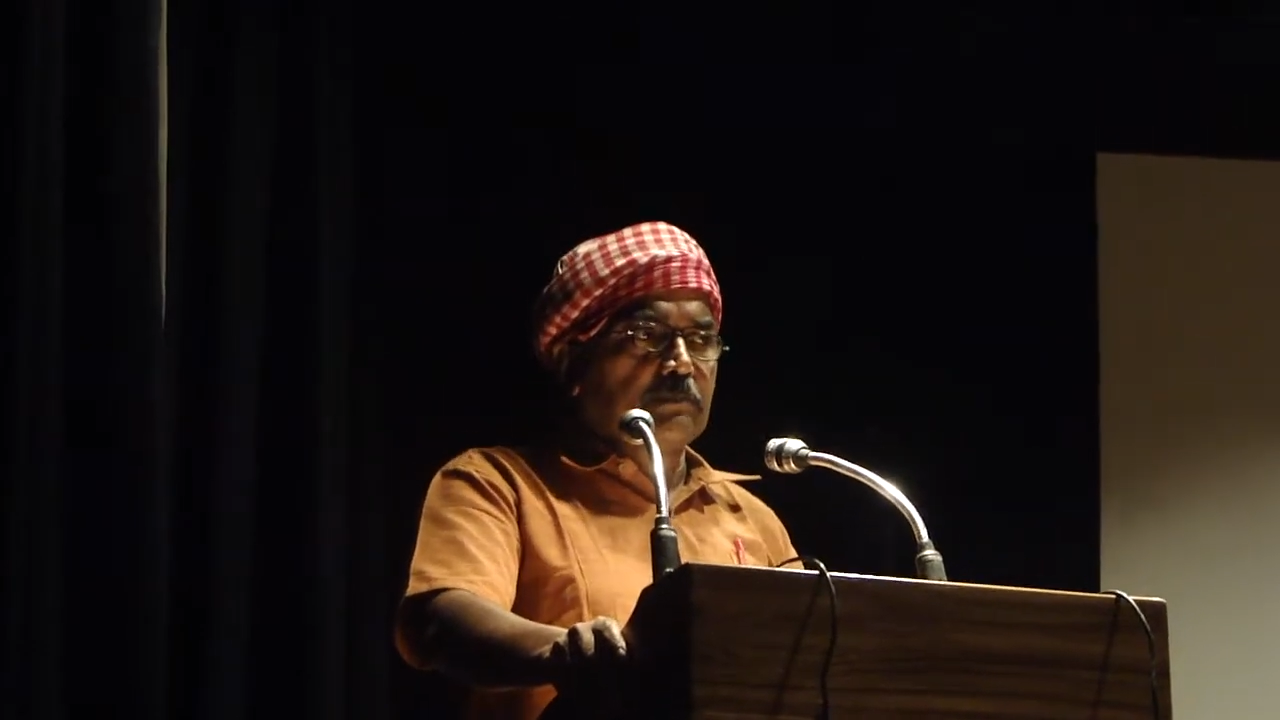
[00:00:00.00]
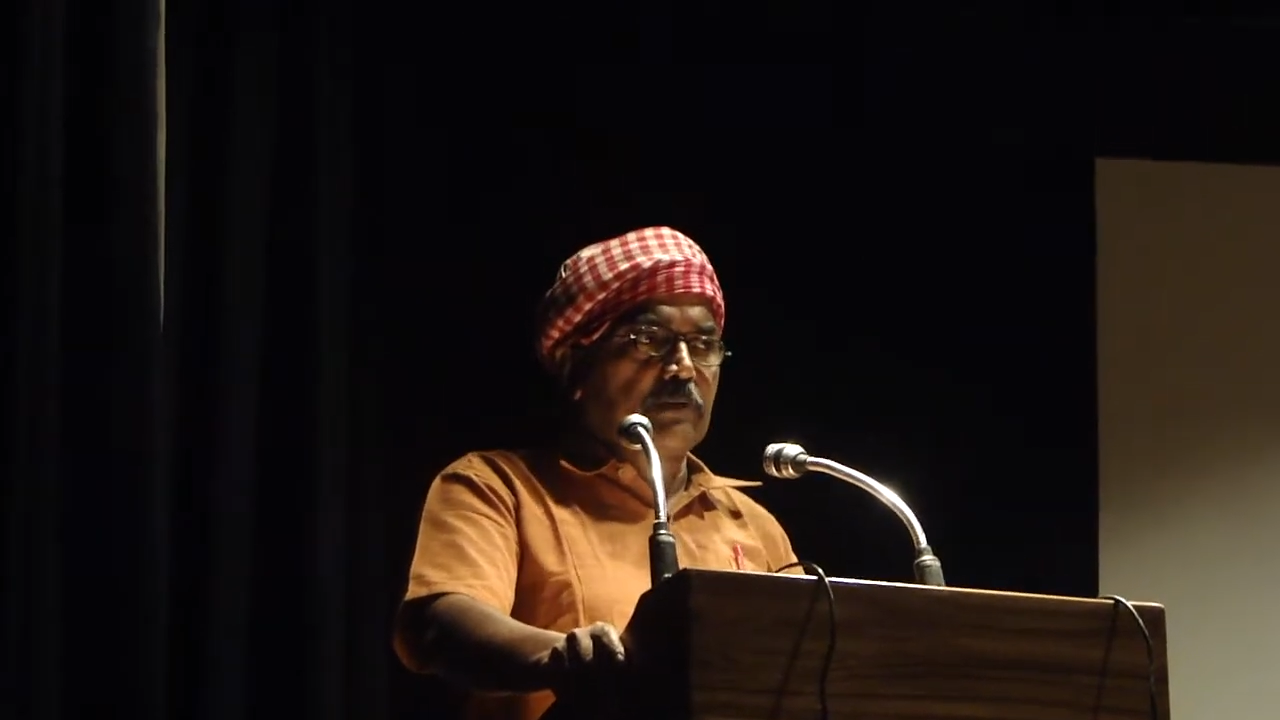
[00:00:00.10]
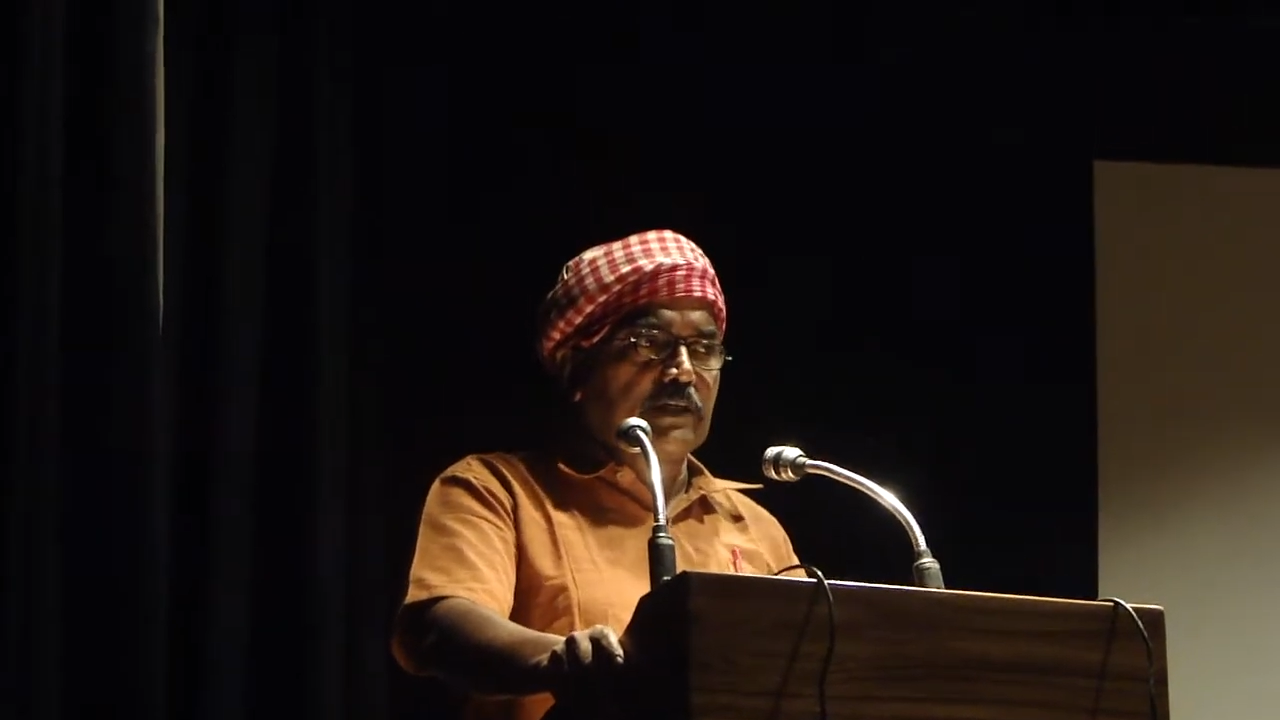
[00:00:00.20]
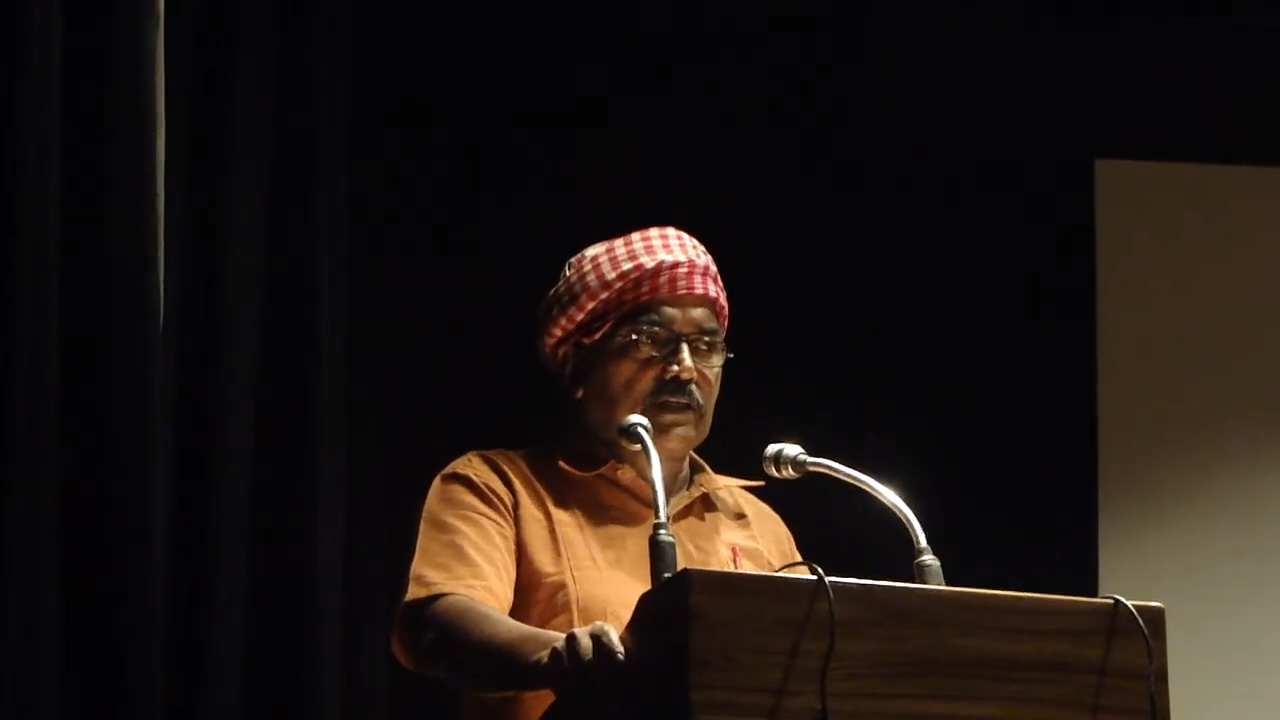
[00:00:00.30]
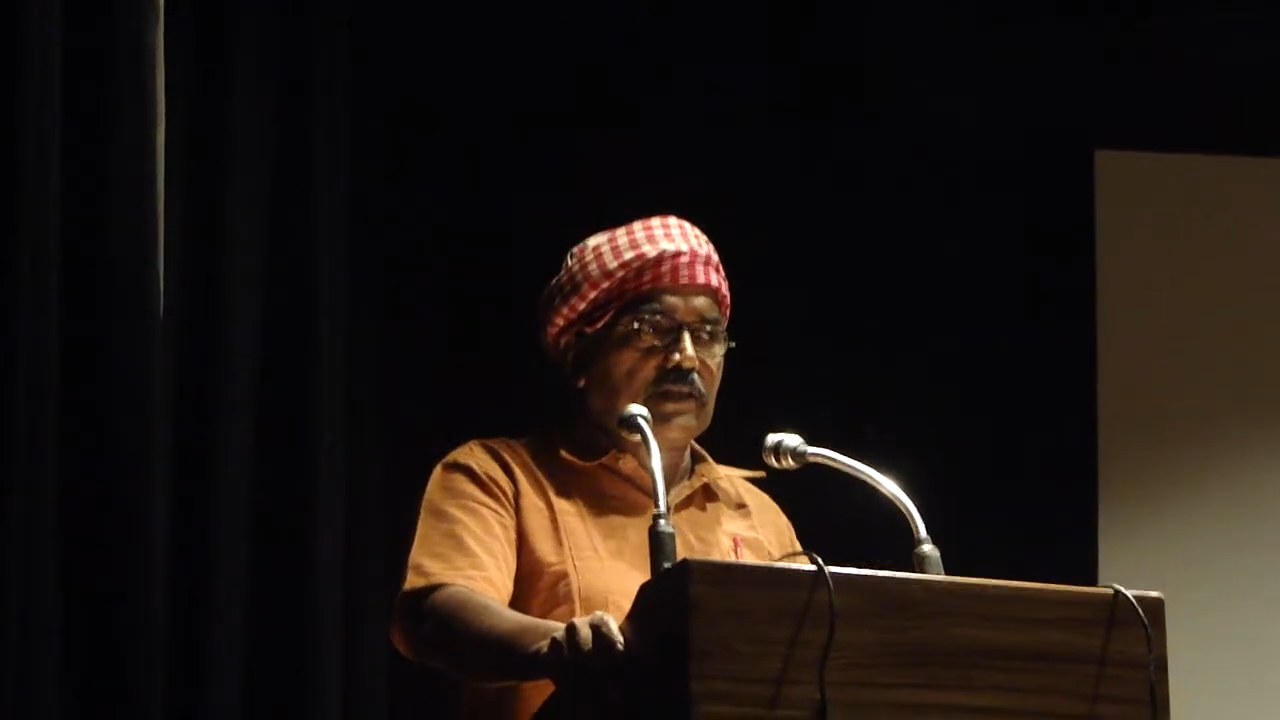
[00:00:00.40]

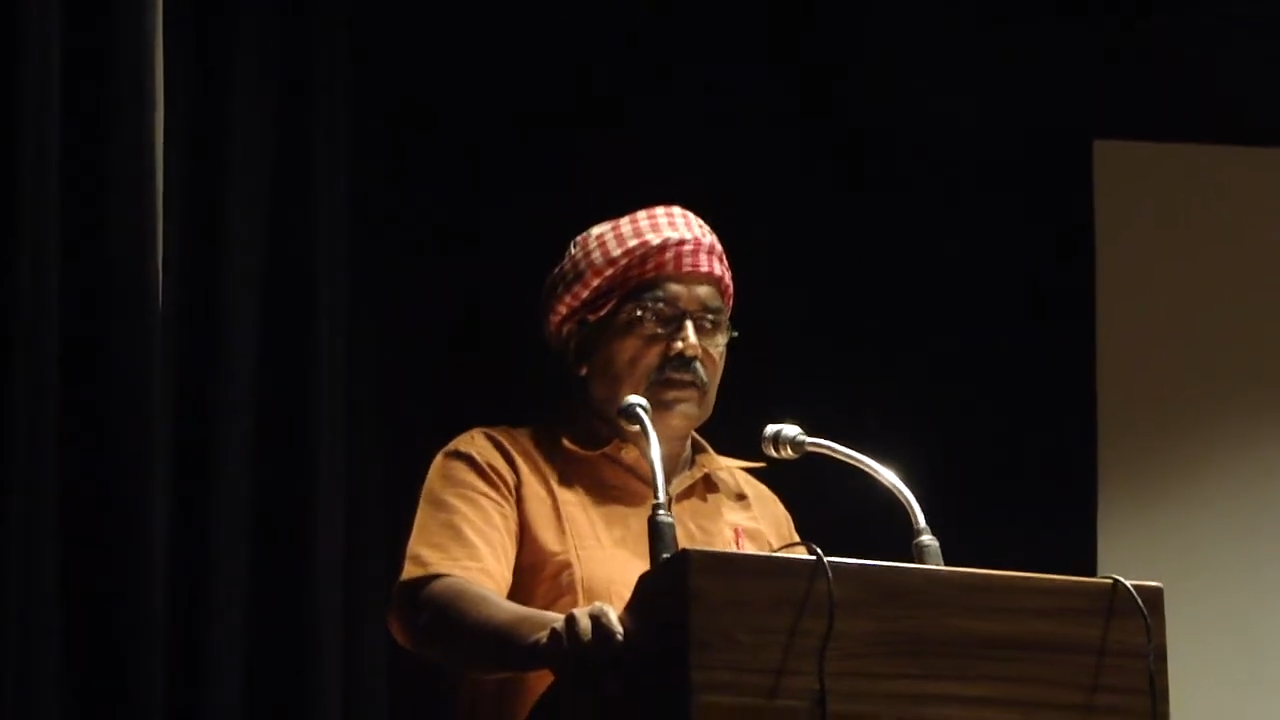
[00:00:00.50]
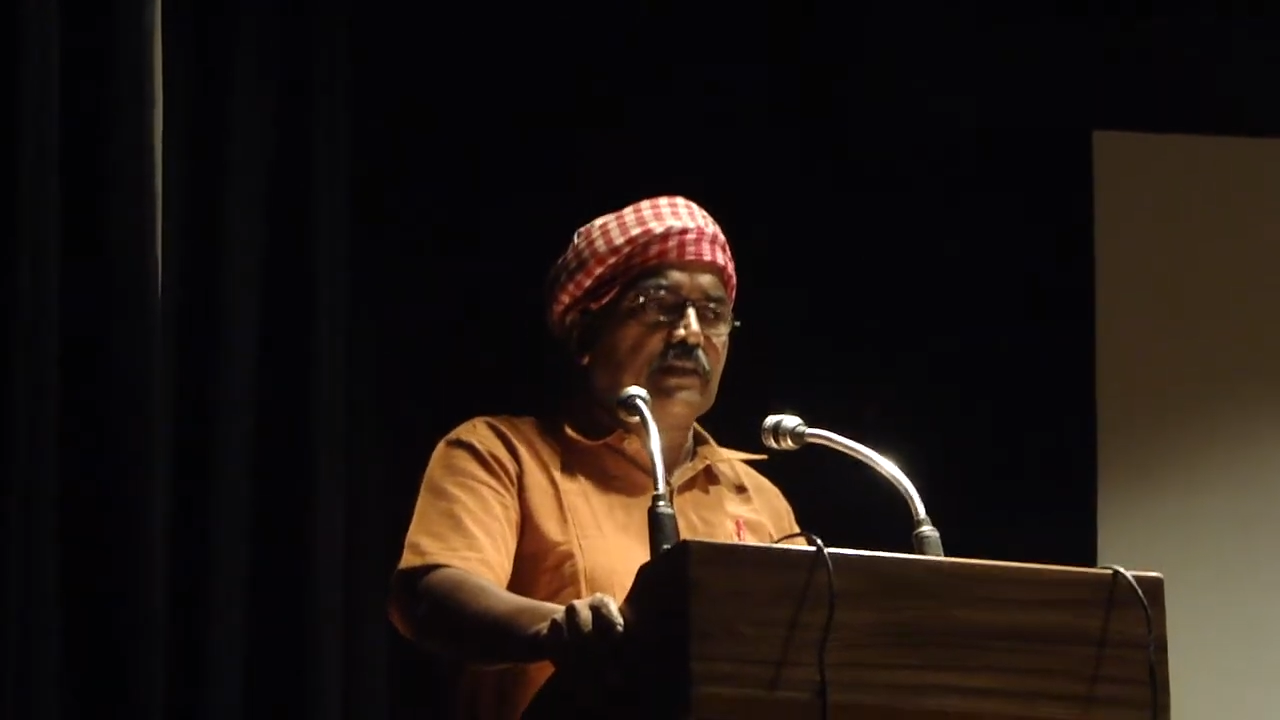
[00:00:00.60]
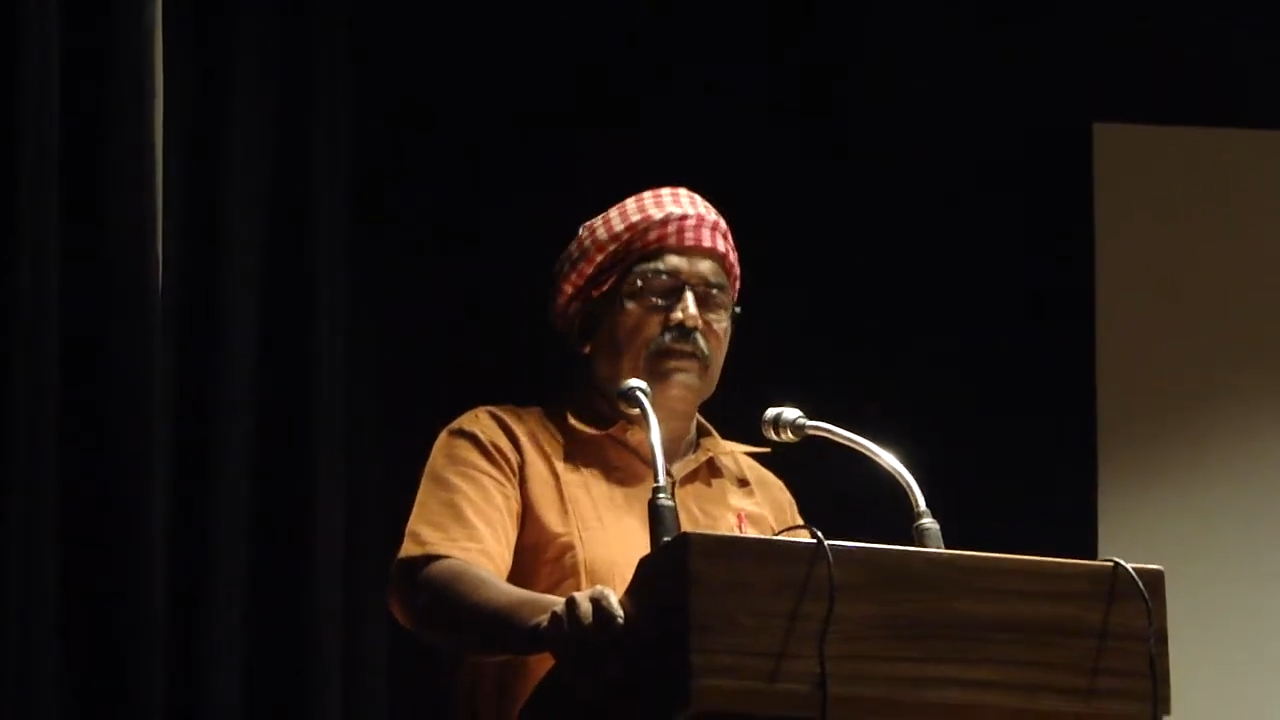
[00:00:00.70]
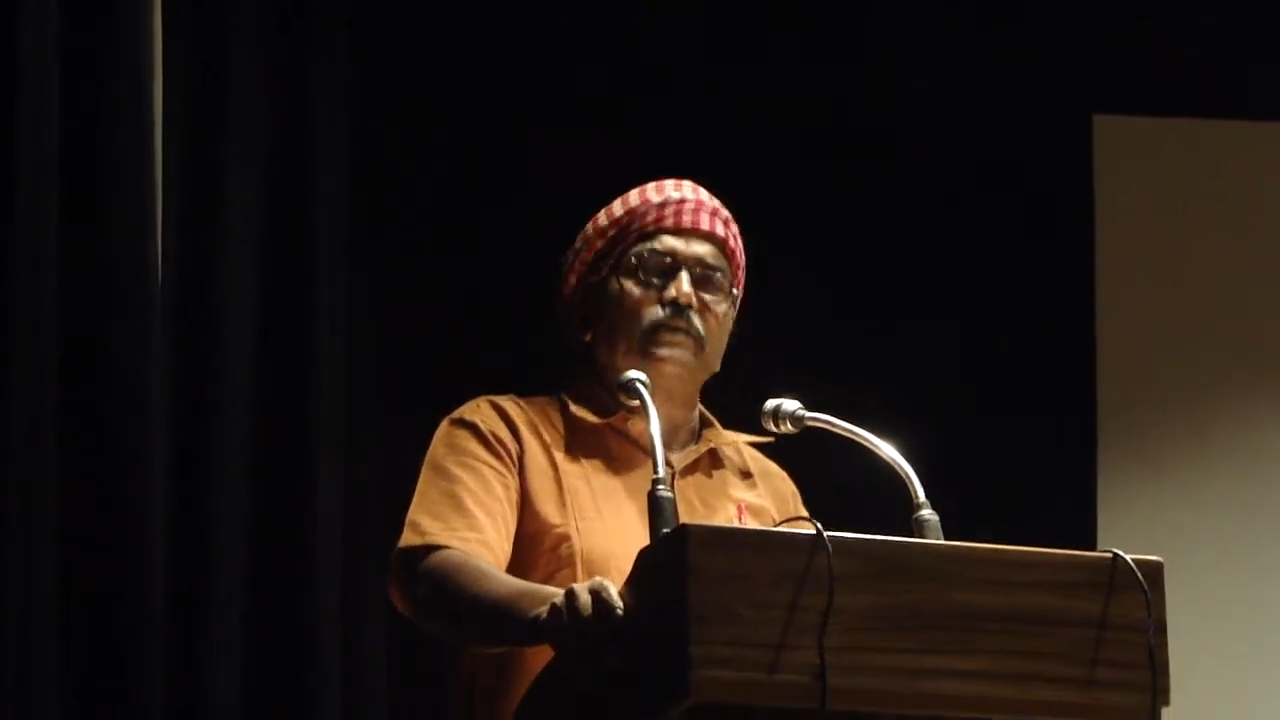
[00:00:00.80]
particularly